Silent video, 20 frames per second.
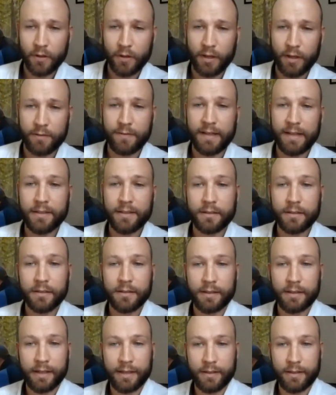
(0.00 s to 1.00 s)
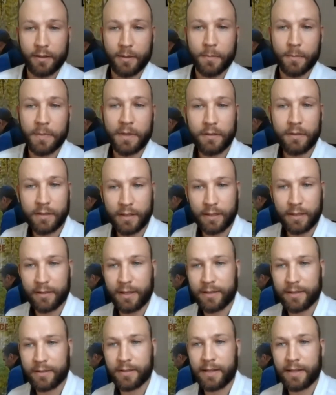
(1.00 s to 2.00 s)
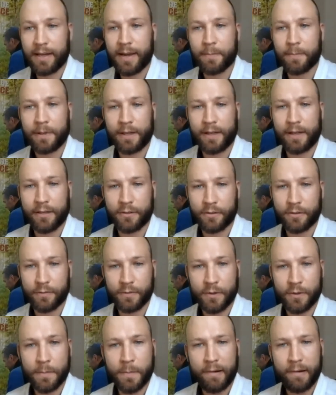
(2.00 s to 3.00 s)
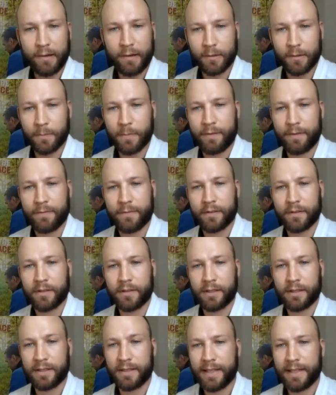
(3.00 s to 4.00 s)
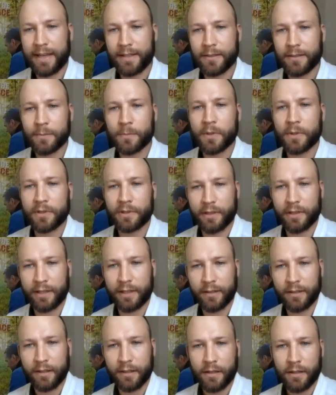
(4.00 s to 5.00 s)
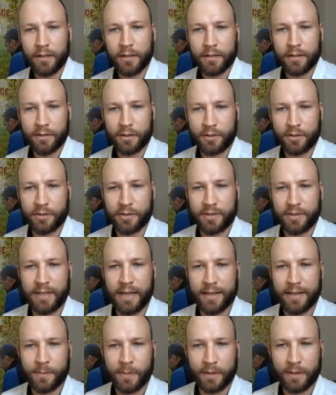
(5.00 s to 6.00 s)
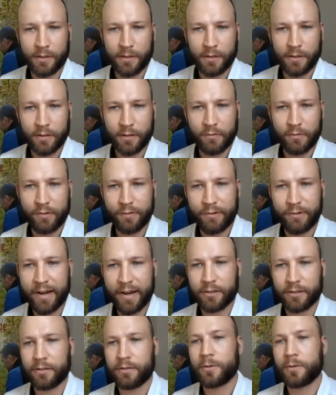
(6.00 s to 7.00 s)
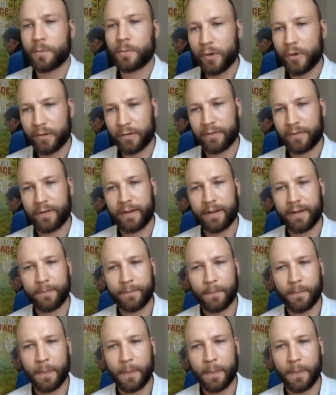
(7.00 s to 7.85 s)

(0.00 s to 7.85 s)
Advances in computing led to the application of numerical methods and data modeling, such as seismic refraction tomography.